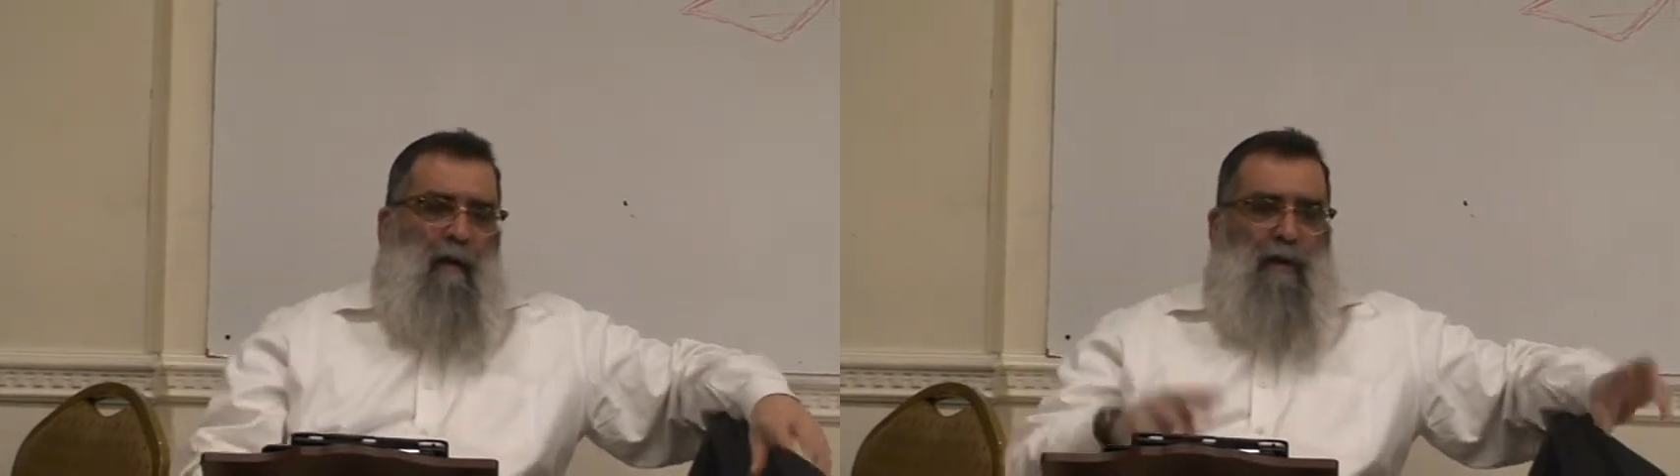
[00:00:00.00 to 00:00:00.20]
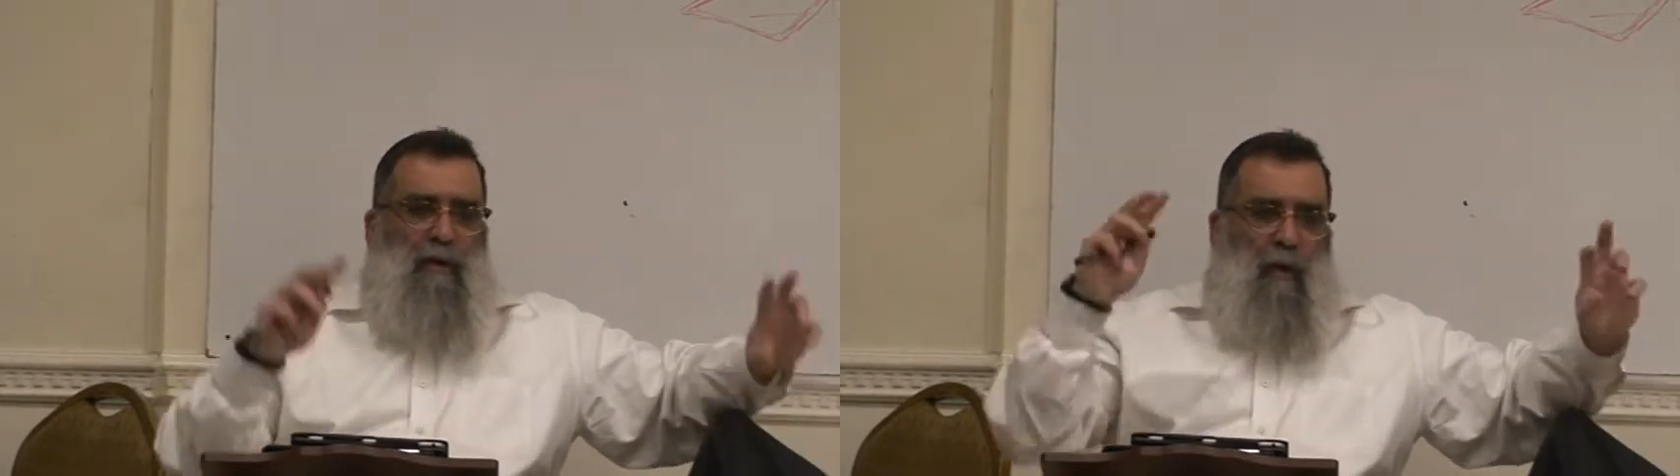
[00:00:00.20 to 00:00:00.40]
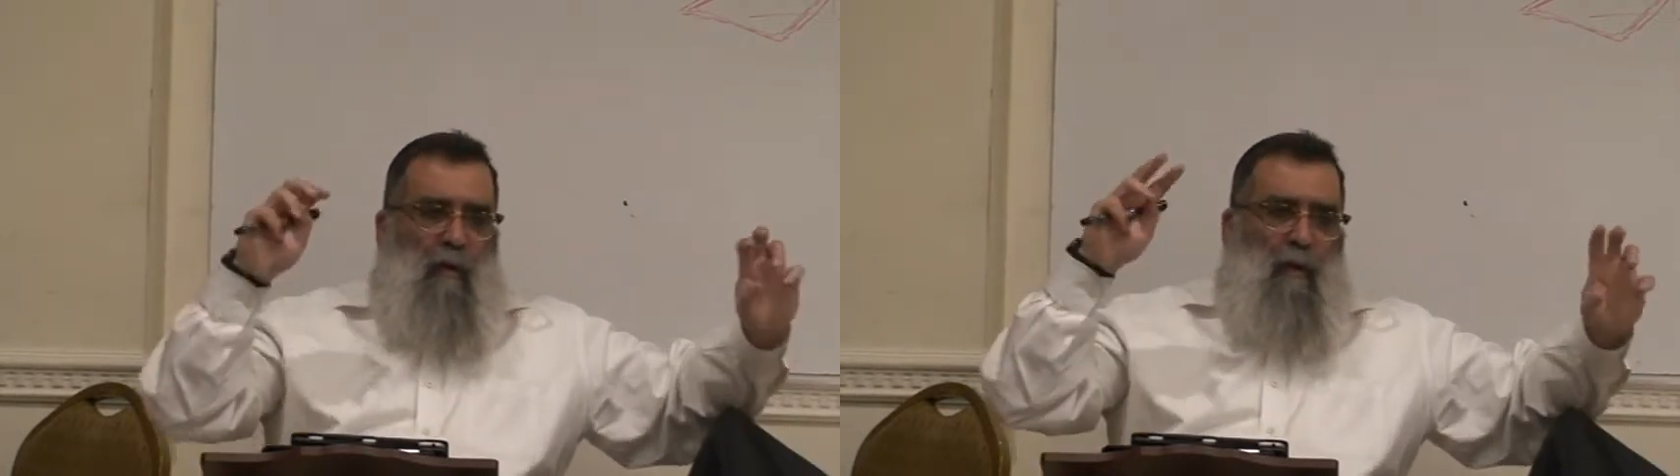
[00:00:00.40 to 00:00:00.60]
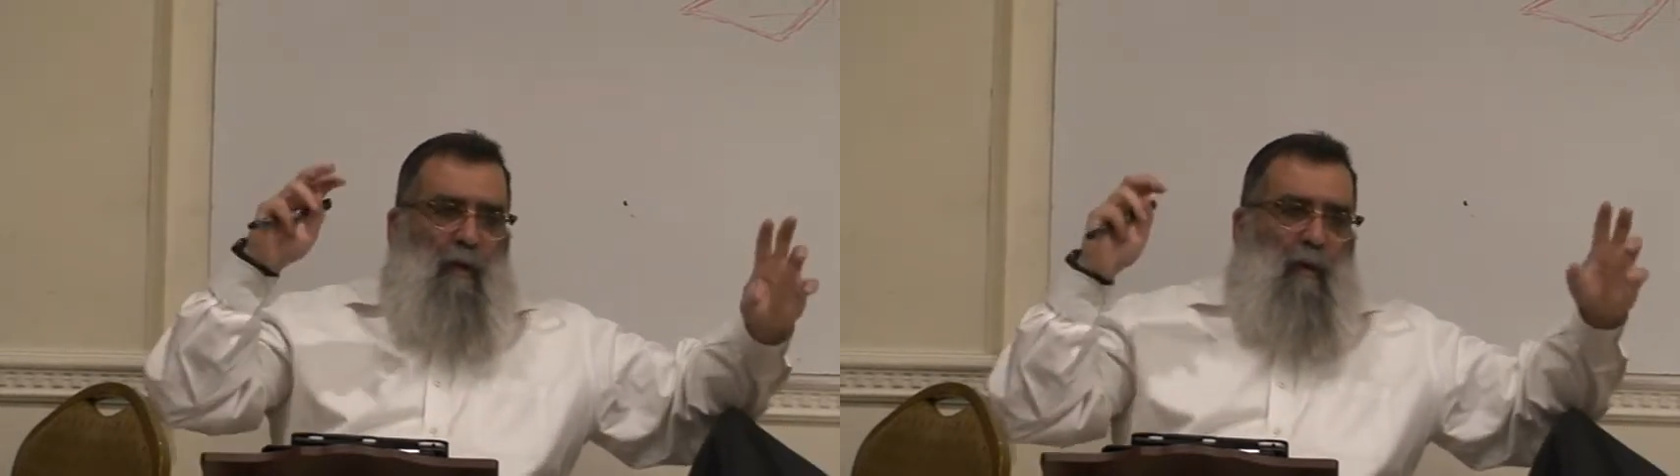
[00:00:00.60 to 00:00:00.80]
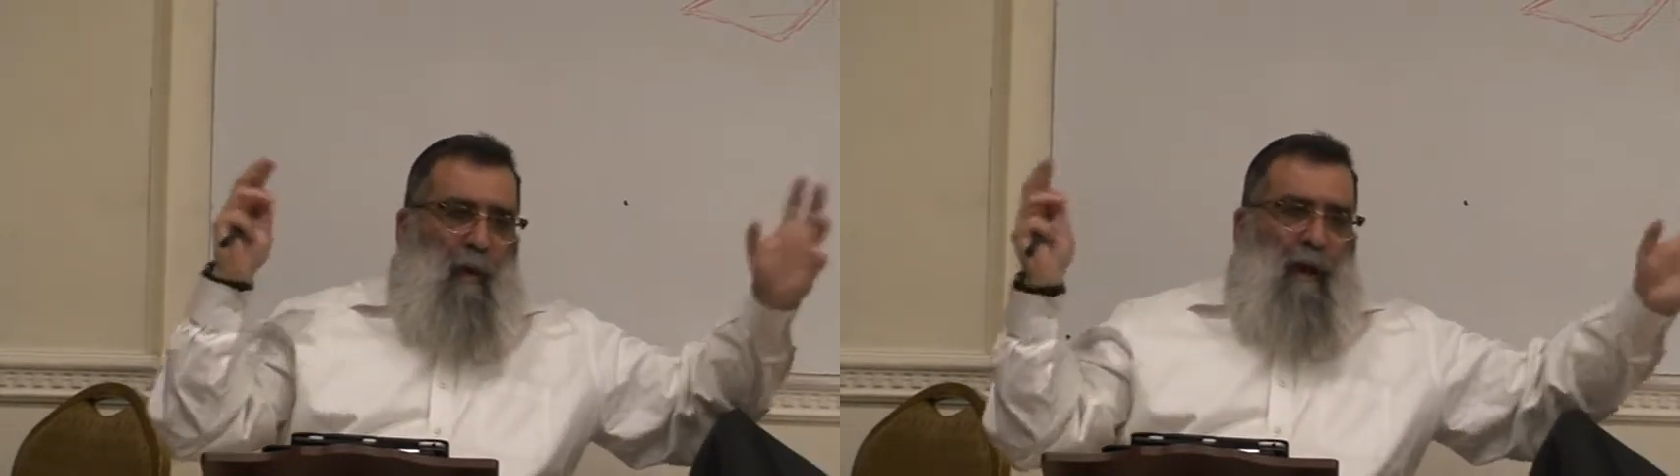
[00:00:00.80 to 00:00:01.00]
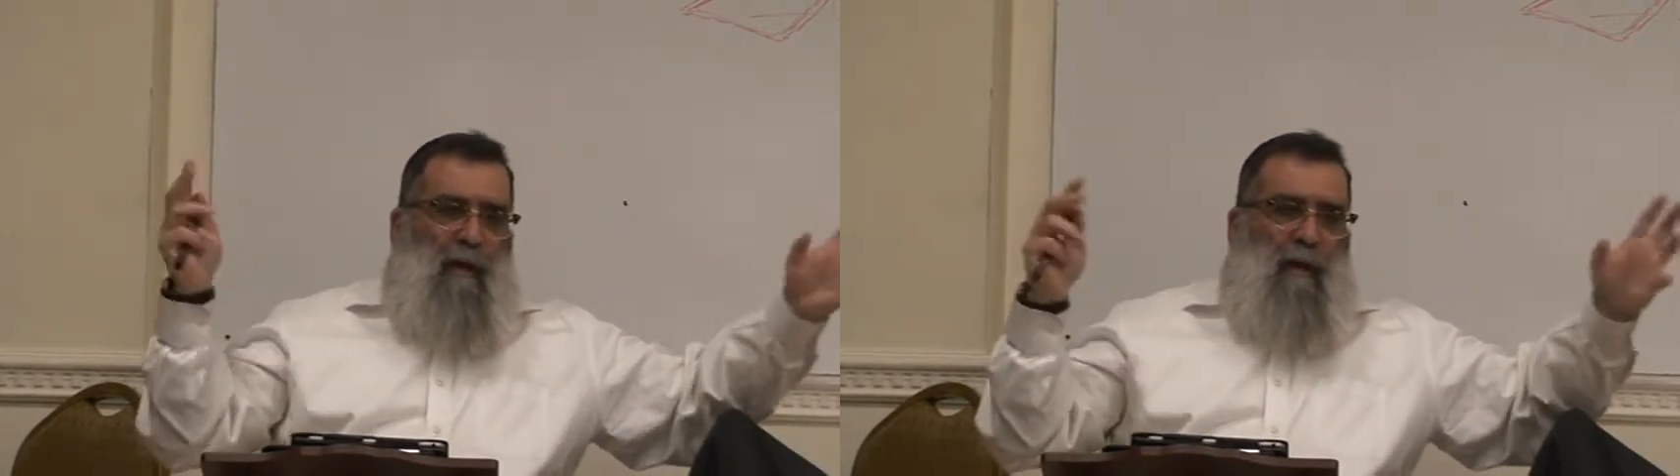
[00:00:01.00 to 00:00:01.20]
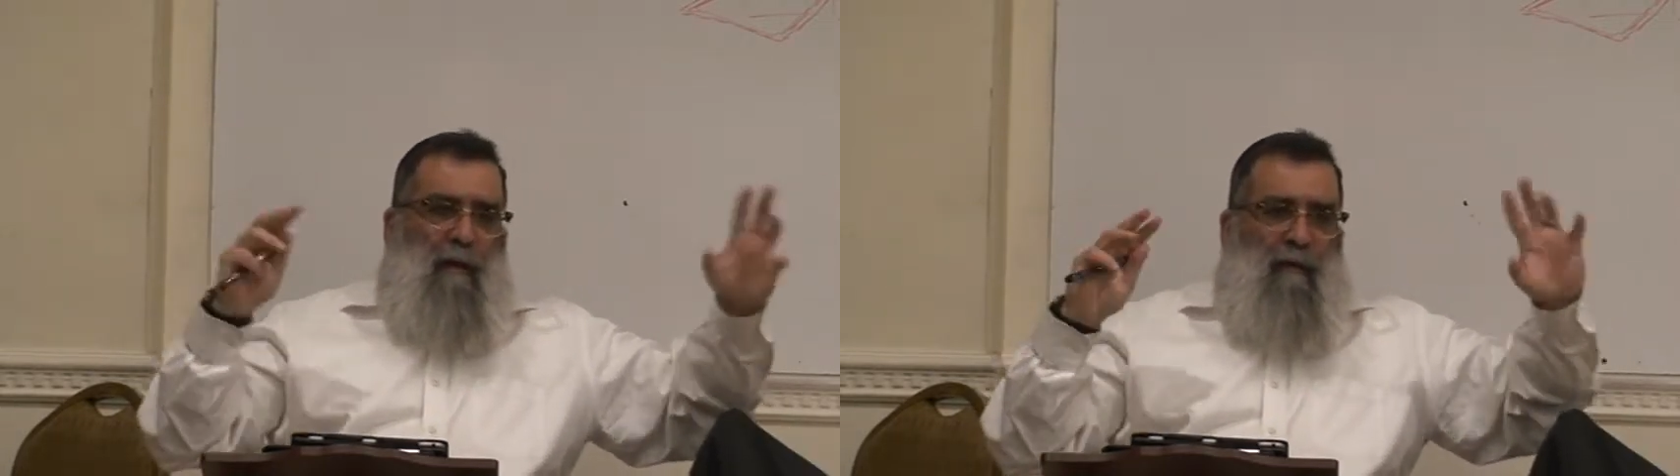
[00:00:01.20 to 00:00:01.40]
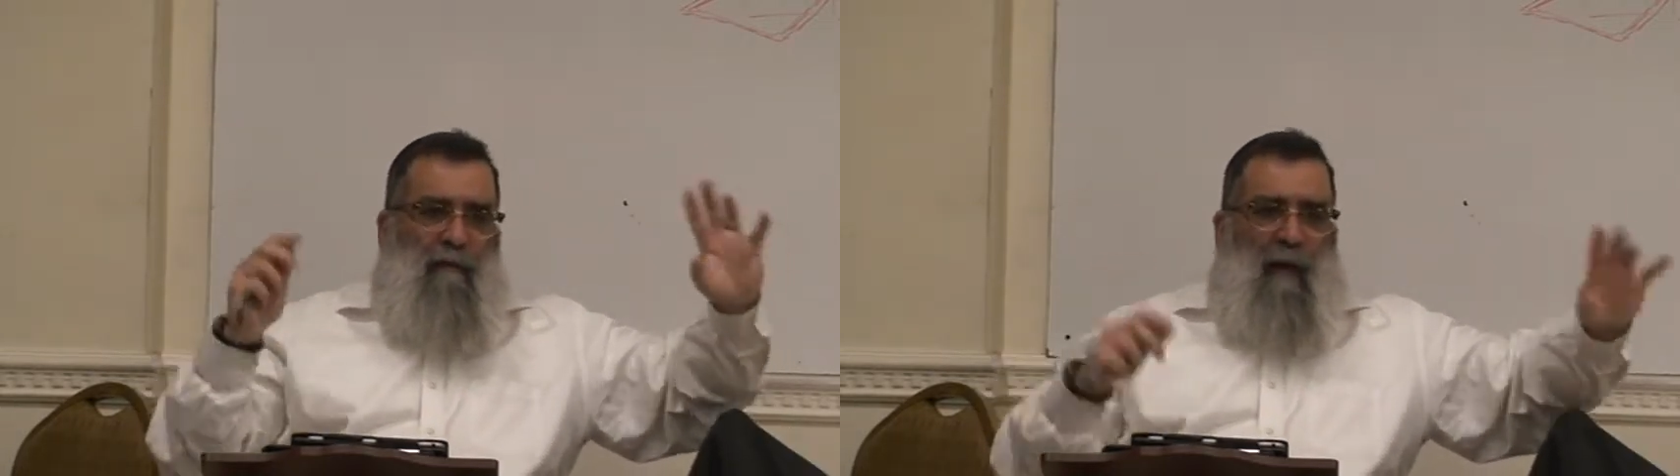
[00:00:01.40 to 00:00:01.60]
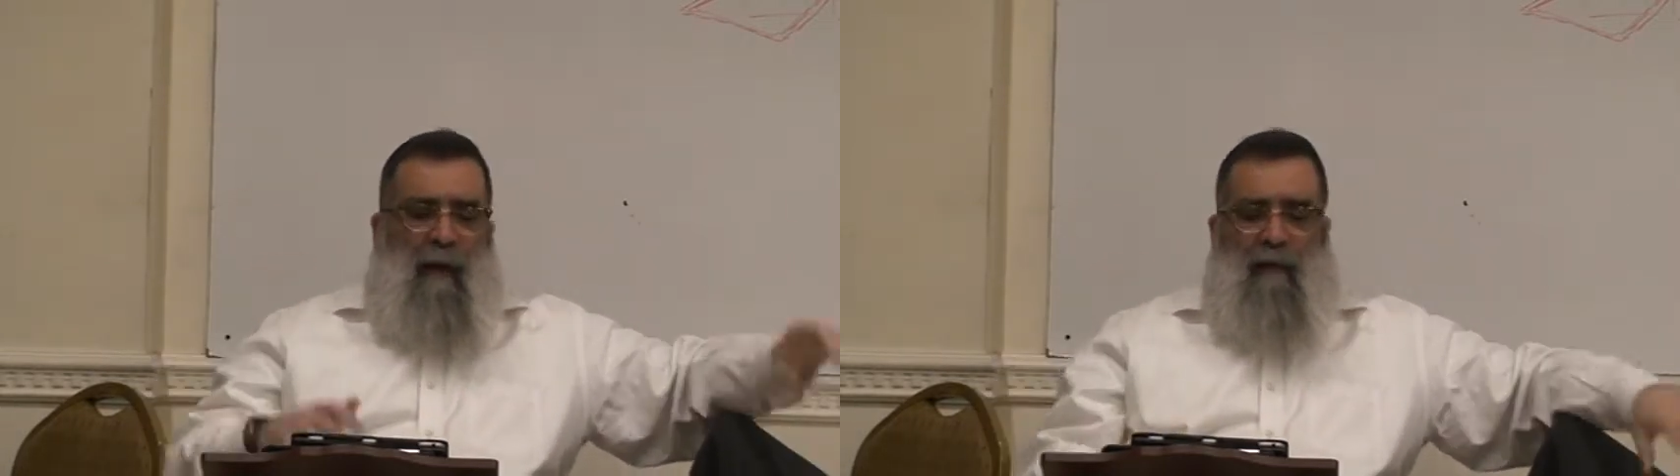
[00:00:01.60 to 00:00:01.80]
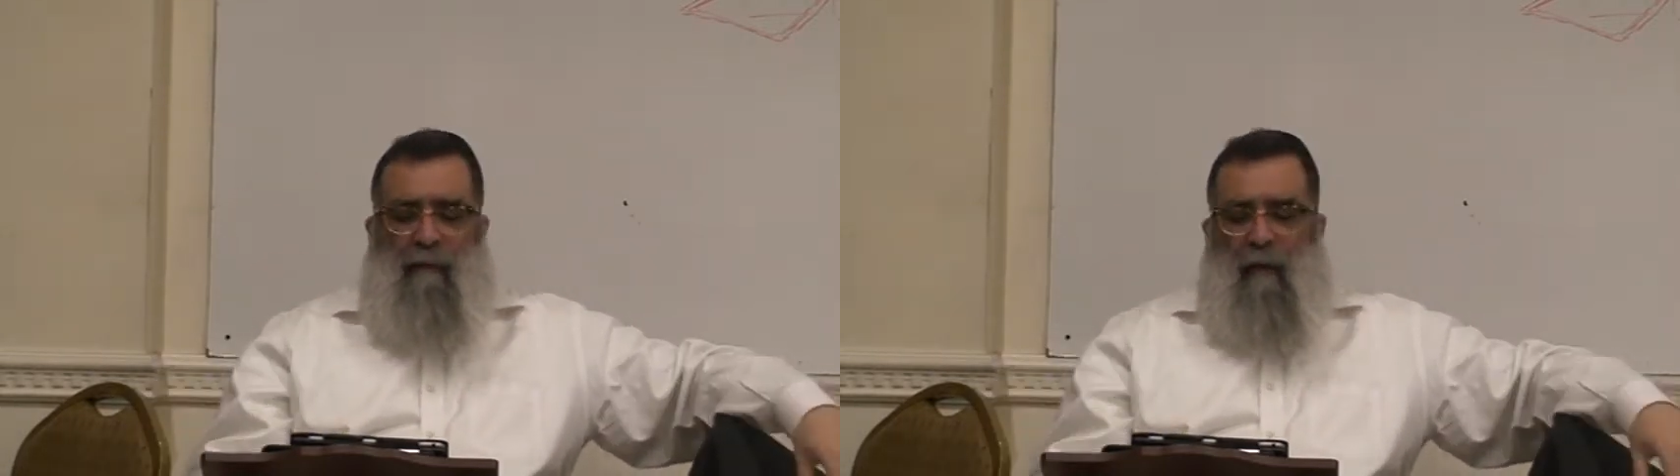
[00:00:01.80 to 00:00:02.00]
so-called quality of
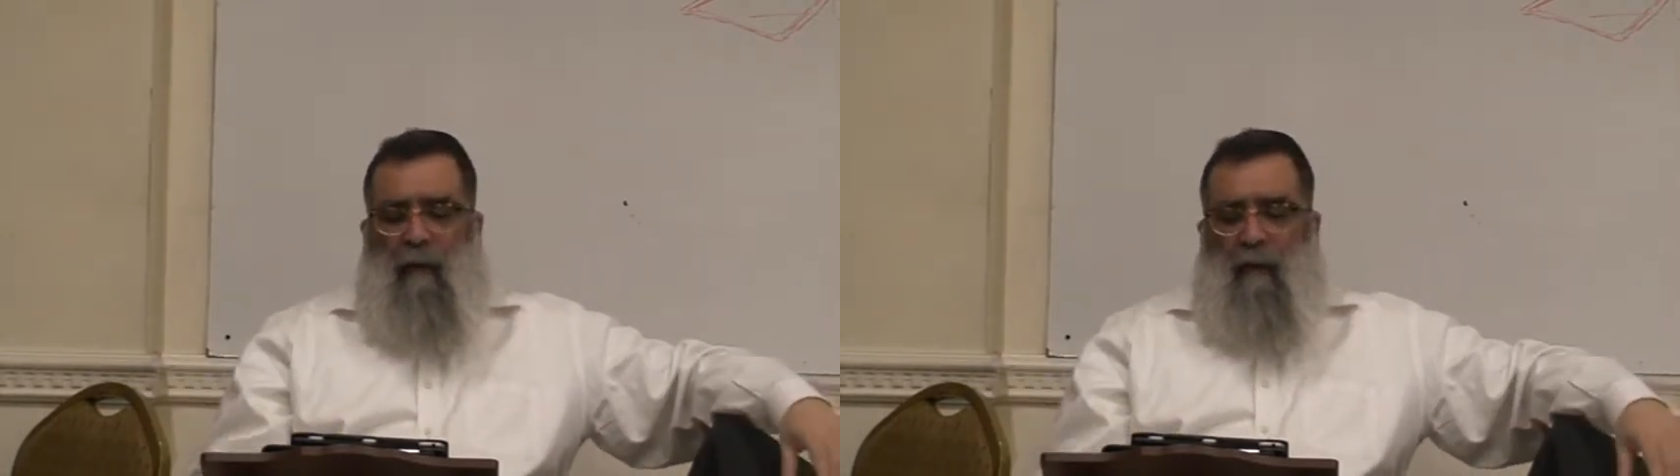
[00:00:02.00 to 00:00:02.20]
life,